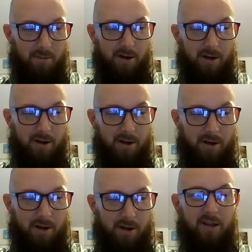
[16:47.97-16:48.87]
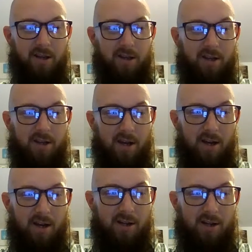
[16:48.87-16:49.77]
the second
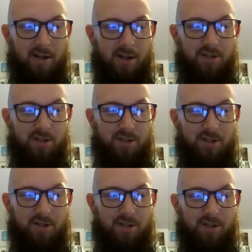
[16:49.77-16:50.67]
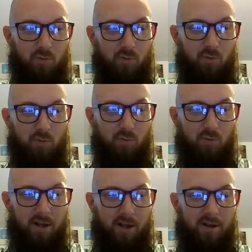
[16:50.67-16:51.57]
Cash gets sworn
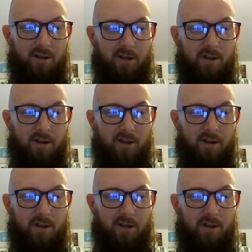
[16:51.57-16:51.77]
in.